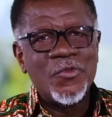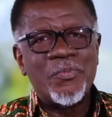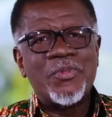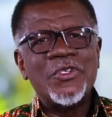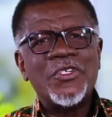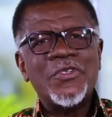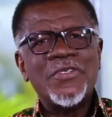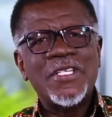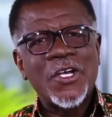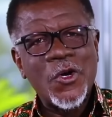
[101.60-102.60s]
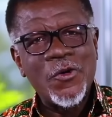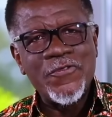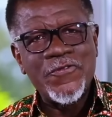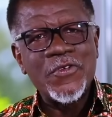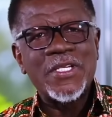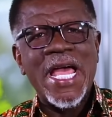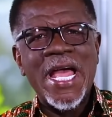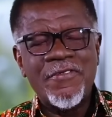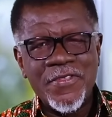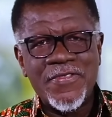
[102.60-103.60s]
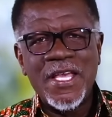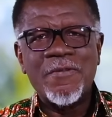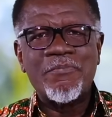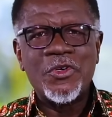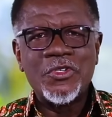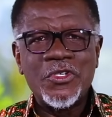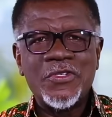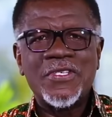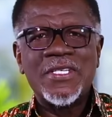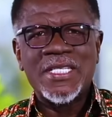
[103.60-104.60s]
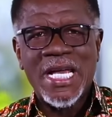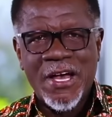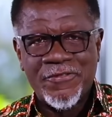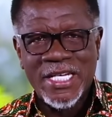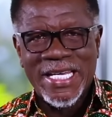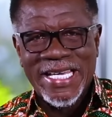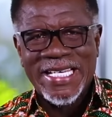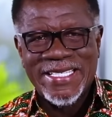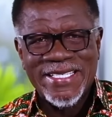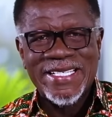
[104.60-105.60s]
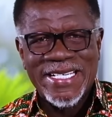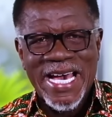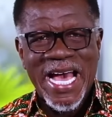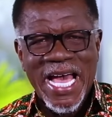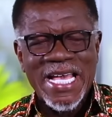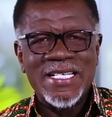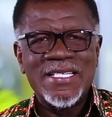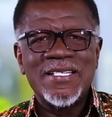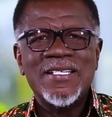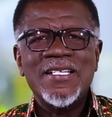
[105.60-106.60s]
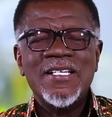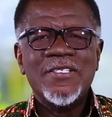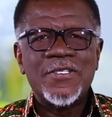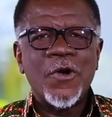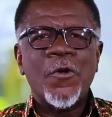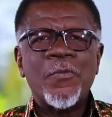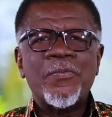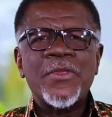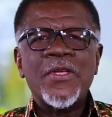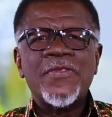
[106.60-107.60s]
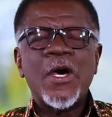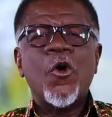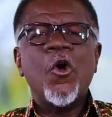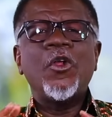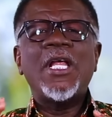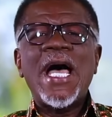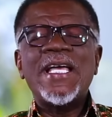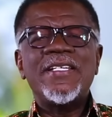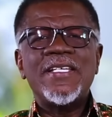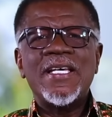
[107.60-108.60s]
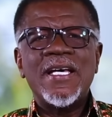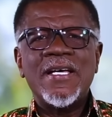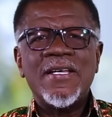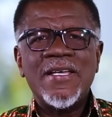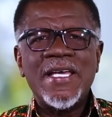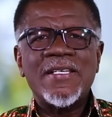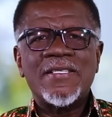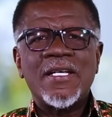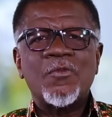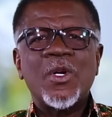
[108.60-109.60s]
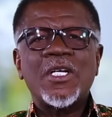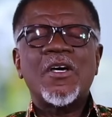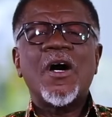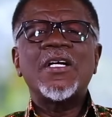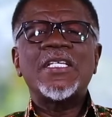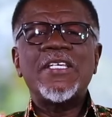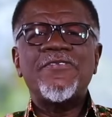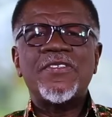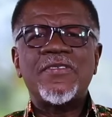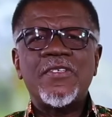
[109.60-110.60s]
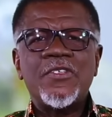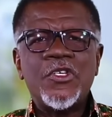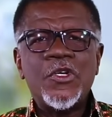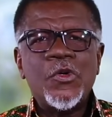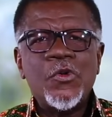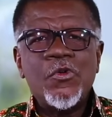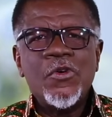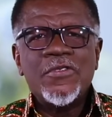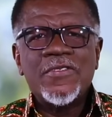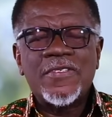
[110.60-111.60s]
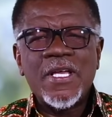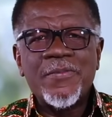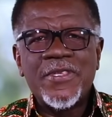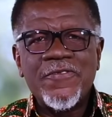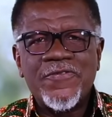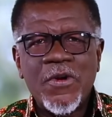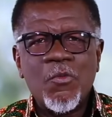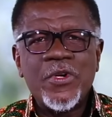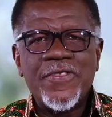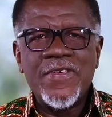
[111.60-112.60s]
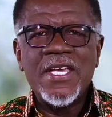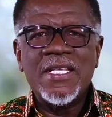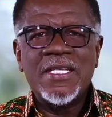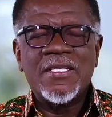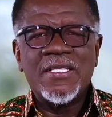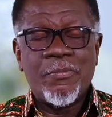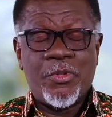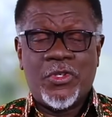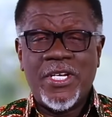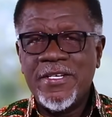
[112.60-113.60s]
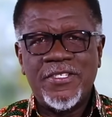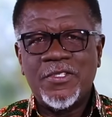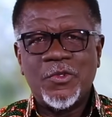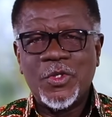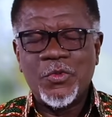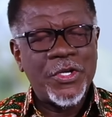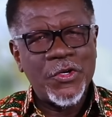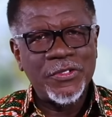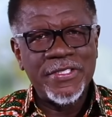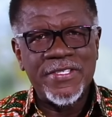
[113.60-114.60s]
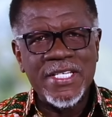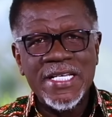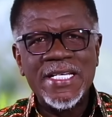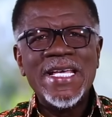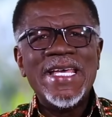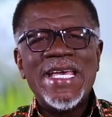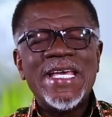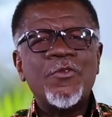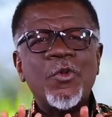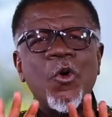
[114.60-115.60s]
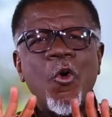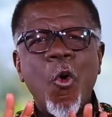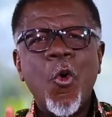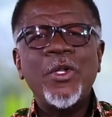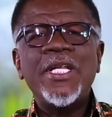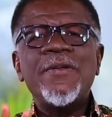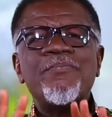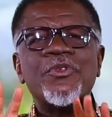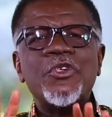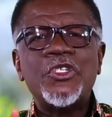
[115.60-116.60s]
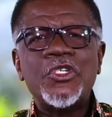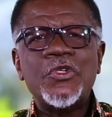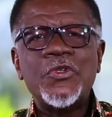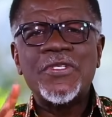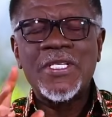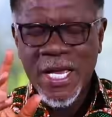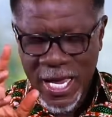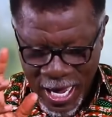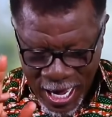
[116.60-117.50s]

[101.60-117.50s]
will produce the corn fruit. Everything produces after its kind. So the whole idea is that when God gives you something from within, the potential, what we call the seed, it will only produce